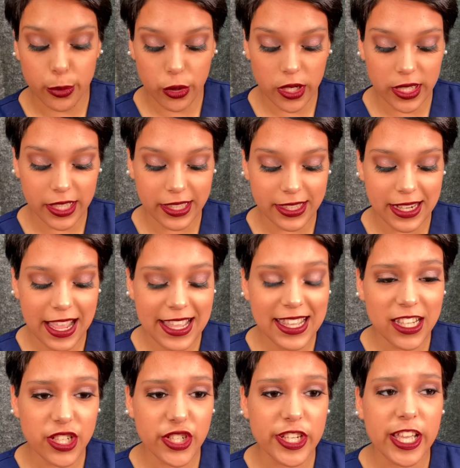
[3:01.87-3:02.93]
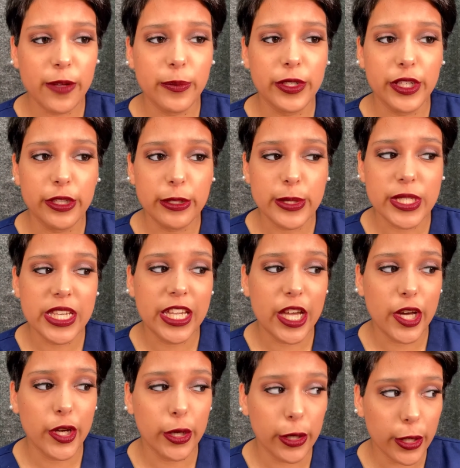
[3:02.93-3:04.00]
product that I actually have been using
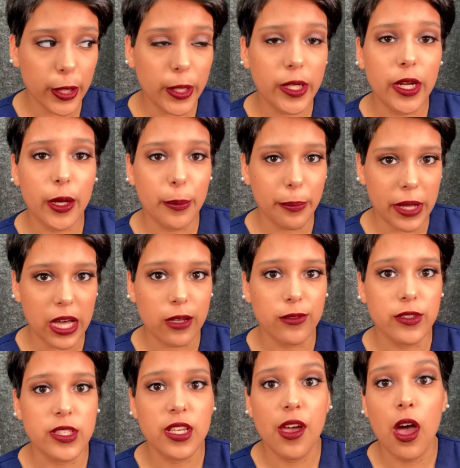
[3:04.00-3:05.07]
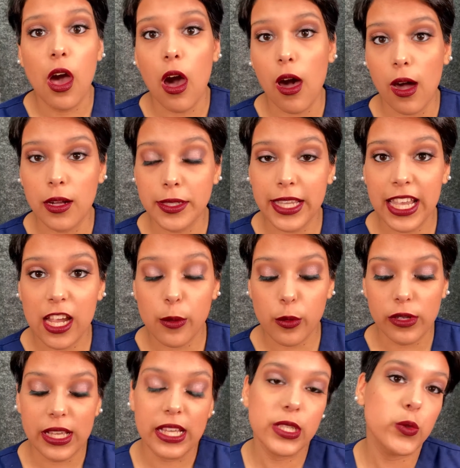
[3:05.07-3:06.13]
a good amount on
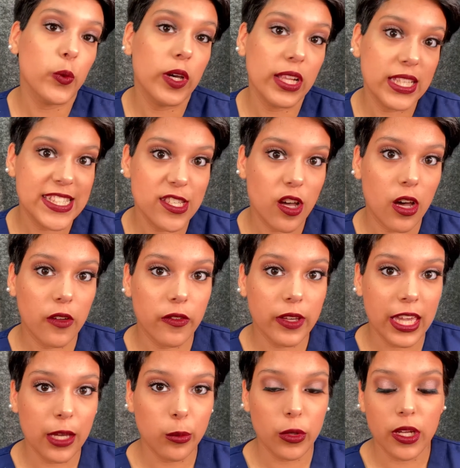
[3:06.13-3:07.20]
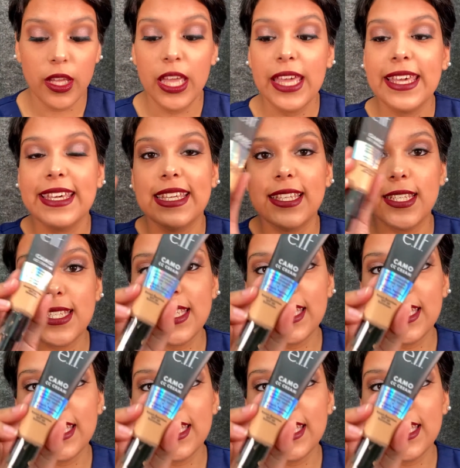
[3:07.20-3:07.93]
camera as well as off camera is